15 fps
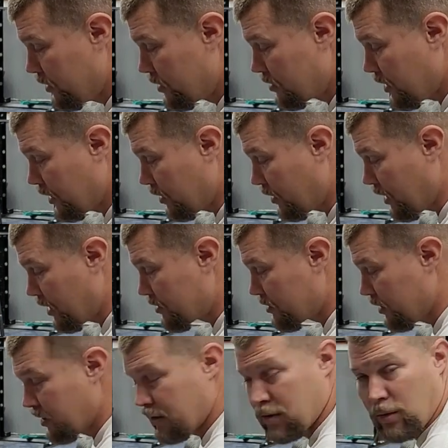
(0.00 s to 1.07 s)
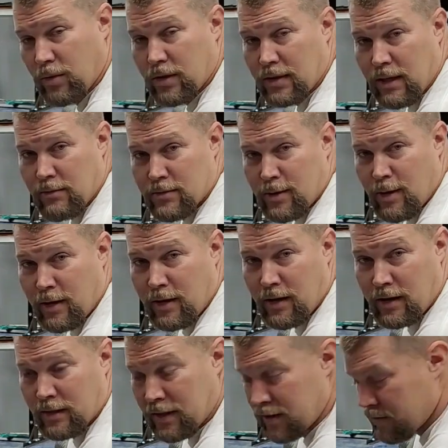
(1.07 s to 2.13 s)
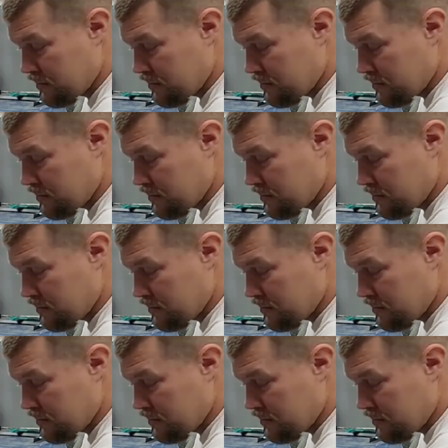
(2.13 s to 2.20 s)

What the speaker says: So I thought that was really cool that was already on there.